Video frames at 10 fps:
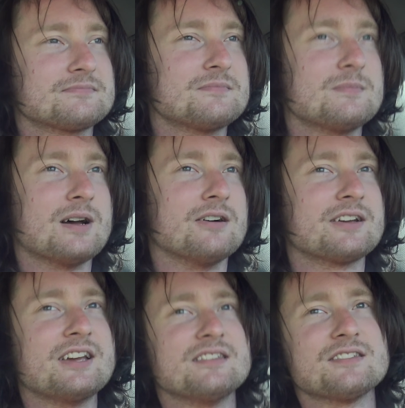Now,
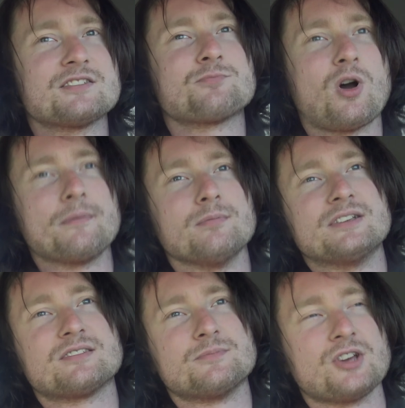again, this is probably
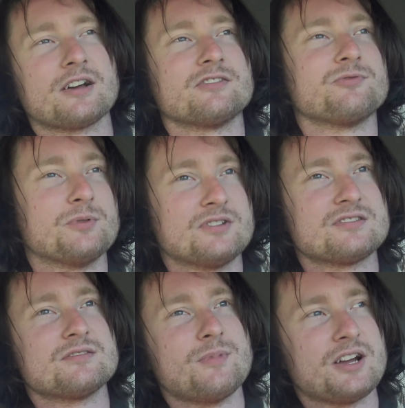subjective, but
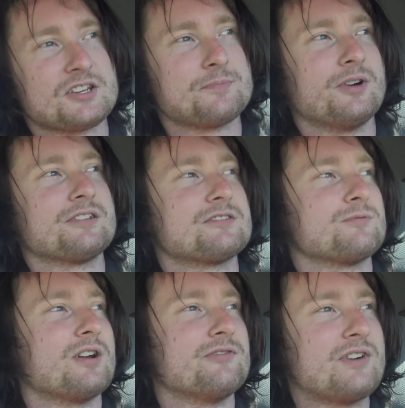this is my experience, is
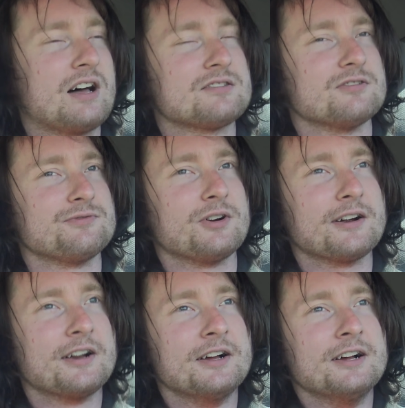what I've found so far.
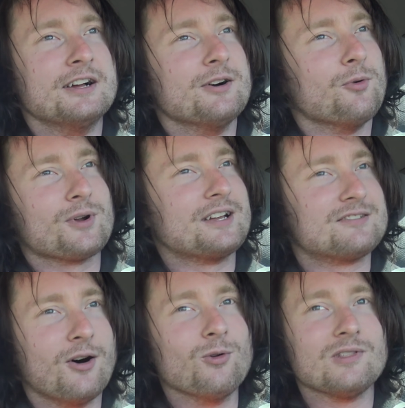What I
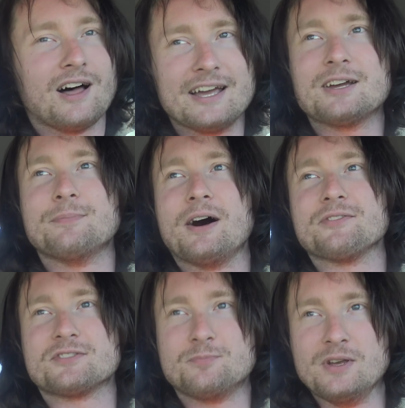don't like about
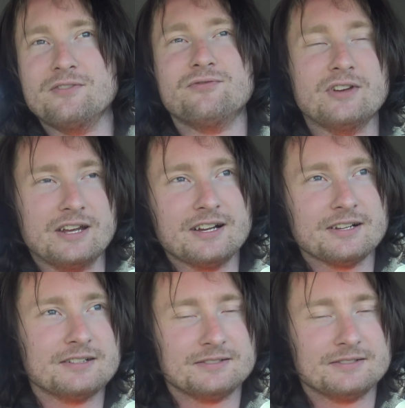the Speed Feed